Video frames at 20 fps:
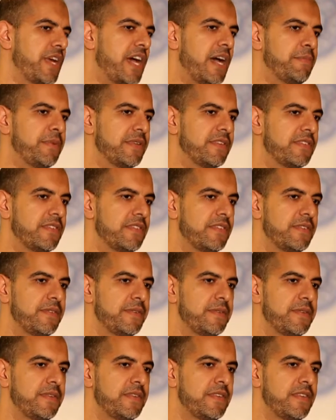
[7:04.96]
what happened,
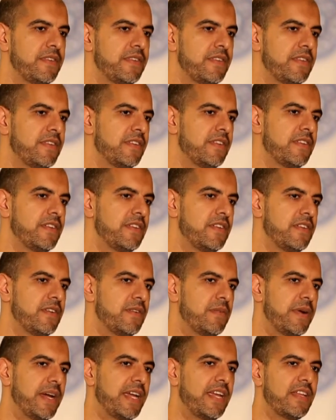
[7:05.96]

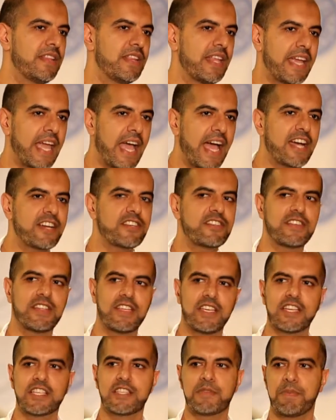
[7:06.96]
right? Like,
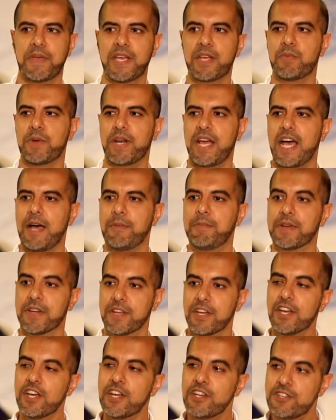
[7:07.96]
actually explain what happened.
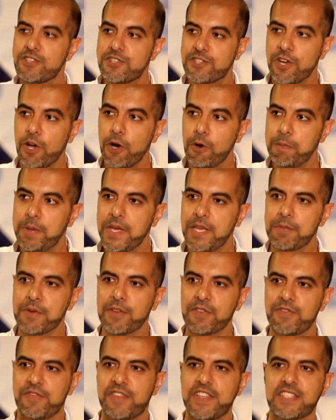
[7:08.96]
Show
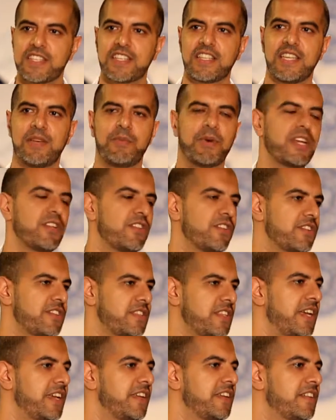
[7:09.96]
people physically what it
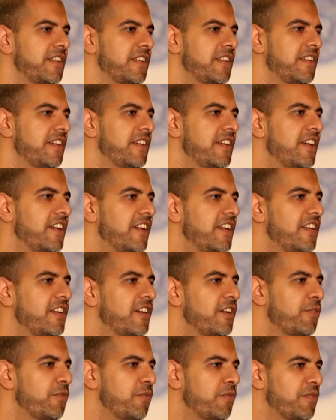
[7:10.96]
looks like. You
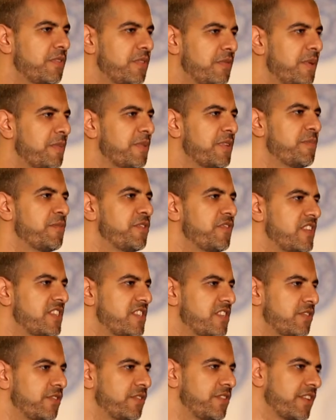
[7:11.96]
know, remember the movie
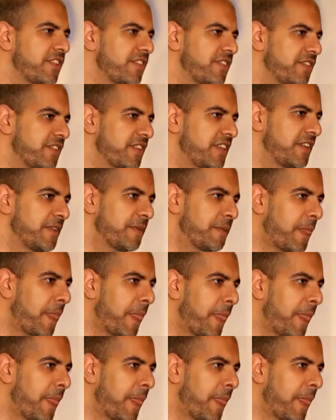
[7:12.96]
Zero Dark 30?